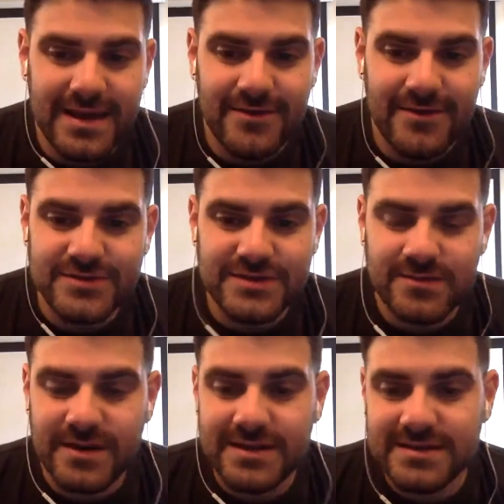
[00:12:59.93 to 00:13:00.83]
onto them
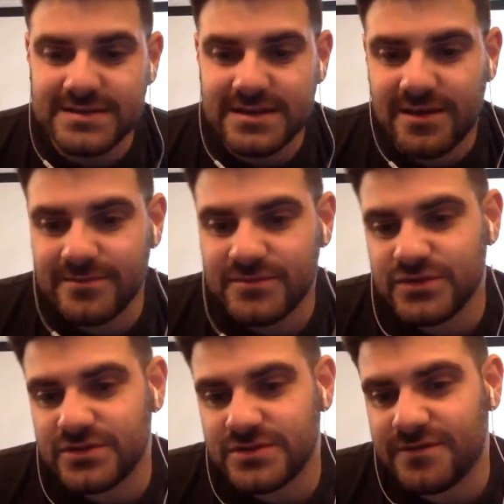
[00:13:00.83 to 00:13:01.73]
when it doesn't come
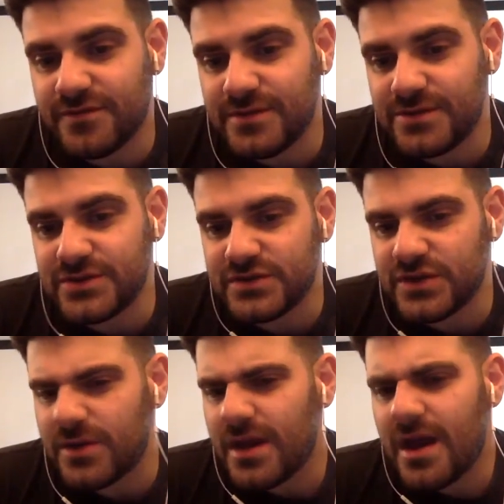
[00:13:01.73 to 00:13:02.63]
to fruition. So
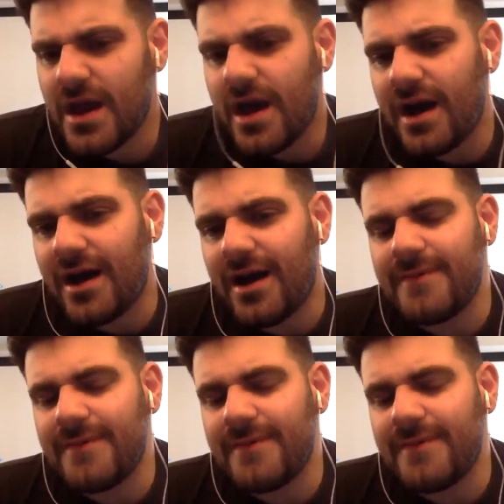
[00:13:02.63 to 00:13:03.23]
I'm